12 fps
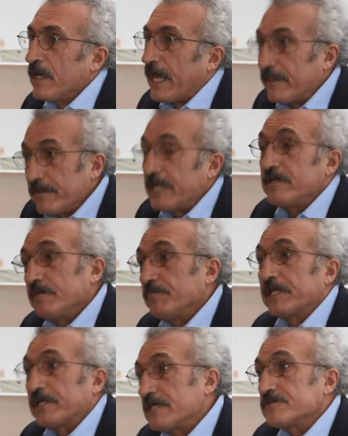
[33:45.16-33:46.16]
And then he
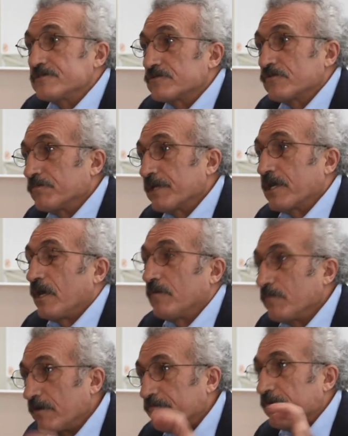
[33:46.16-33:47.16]
begins to
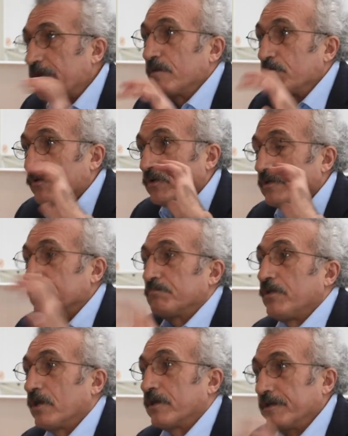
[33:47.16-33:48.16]
become a very important
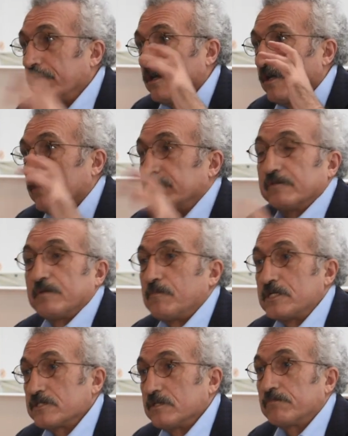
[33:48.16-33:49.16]
part of the
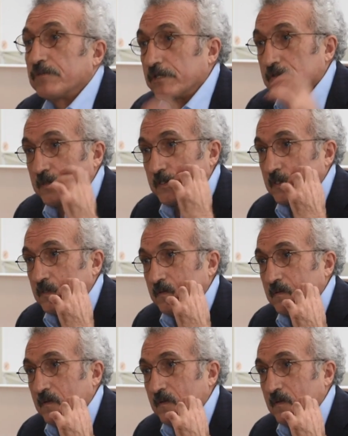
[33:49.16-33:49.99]
Muslim Brotherhood.